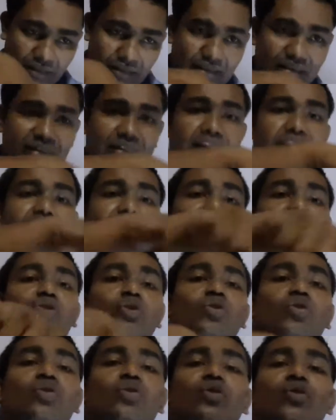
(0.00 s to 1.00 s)
Then
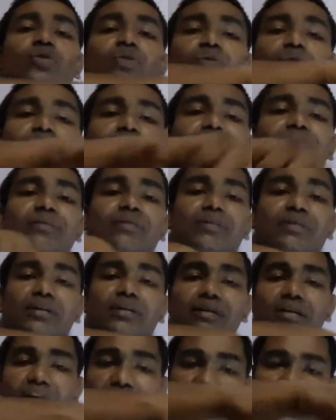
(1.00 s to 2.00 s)
draw
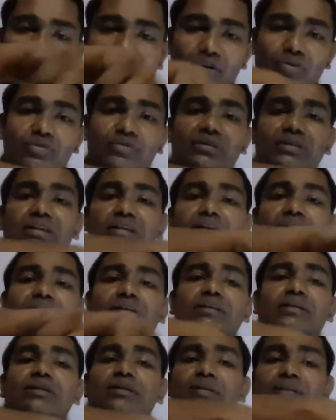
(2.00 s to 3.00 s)
around the
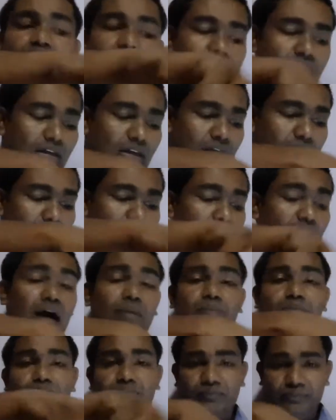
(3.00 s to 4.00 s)

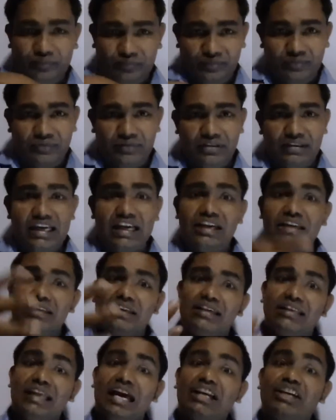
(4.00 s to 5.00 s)
cup. Then
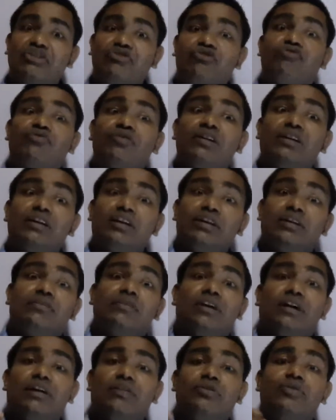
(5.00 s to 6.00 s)
that
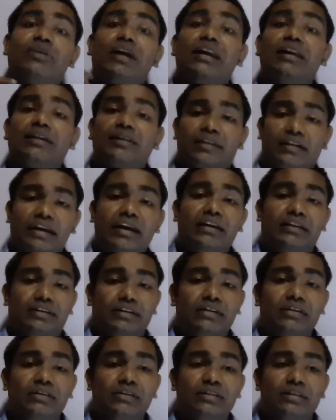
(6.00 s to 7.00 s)
you can create
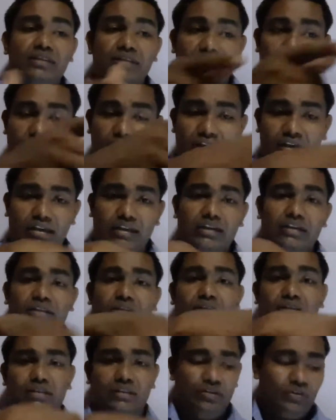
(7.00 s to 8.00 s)
a circle
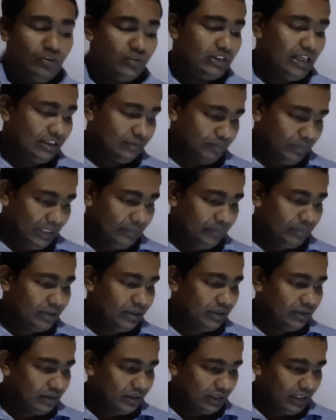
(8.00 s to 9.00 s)
on that paper,
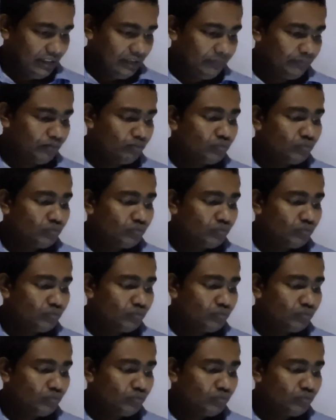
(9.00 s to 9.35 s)
right?